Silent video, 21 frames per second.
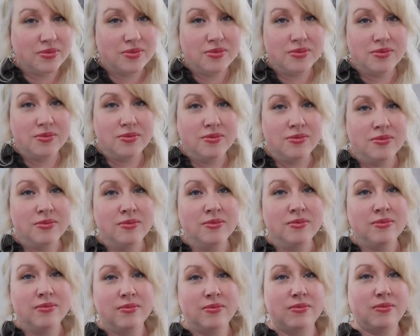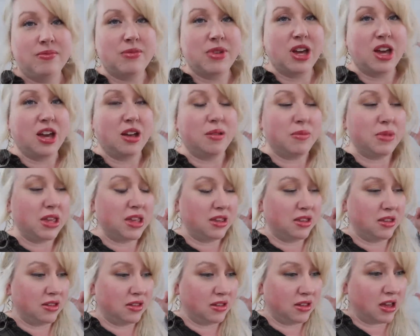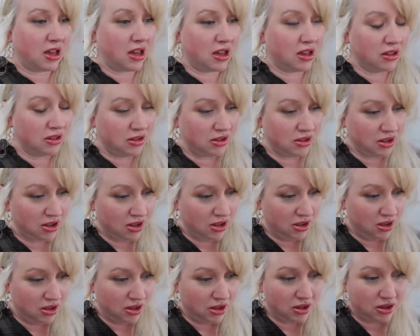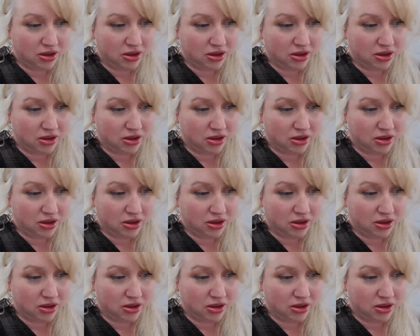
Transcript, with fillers: And behind you, all the way behind the me. windows, there's uh -huh. going to be a couple.